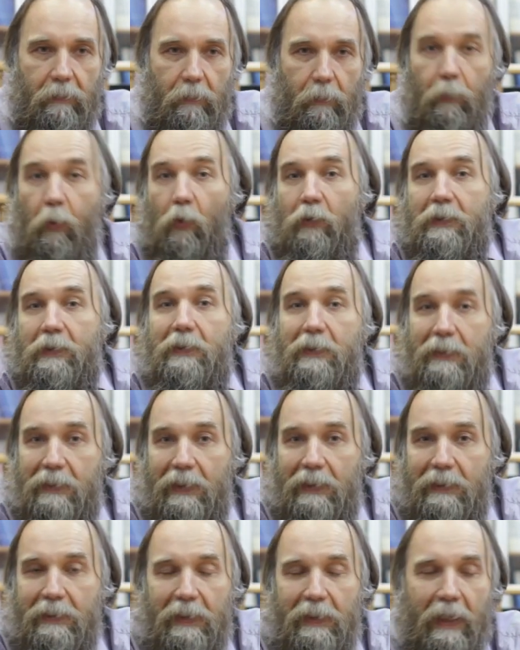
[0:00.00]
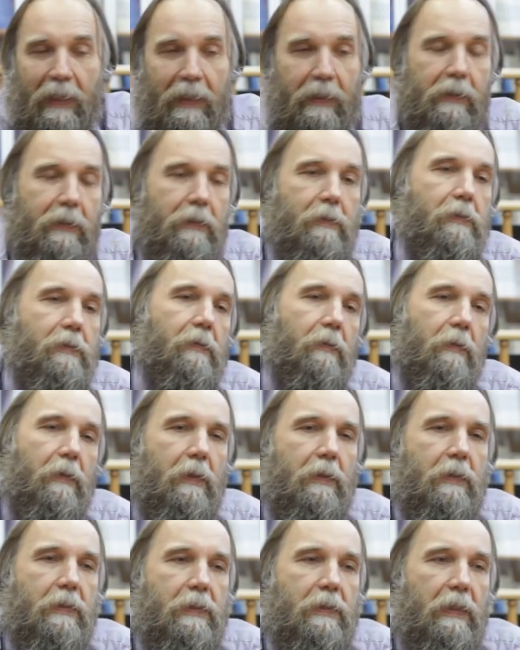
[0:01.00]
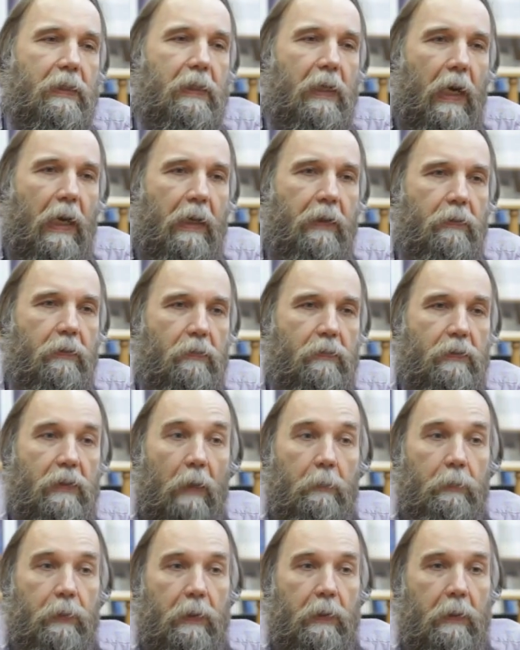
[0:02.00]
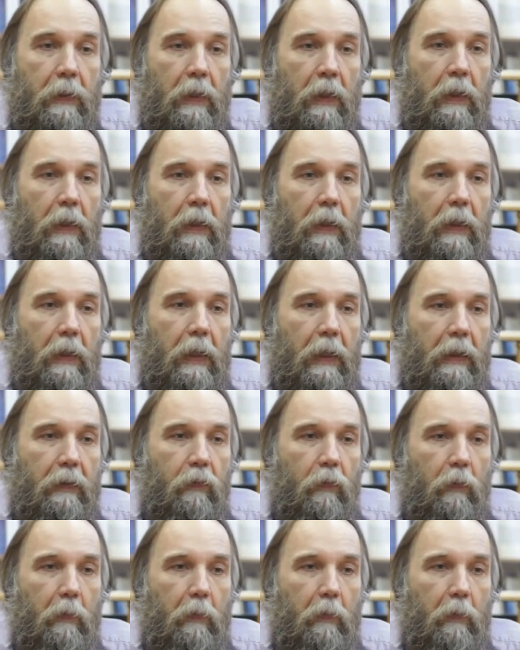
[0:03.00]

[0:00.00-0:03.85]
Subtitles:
post-society. So it is a kind of something that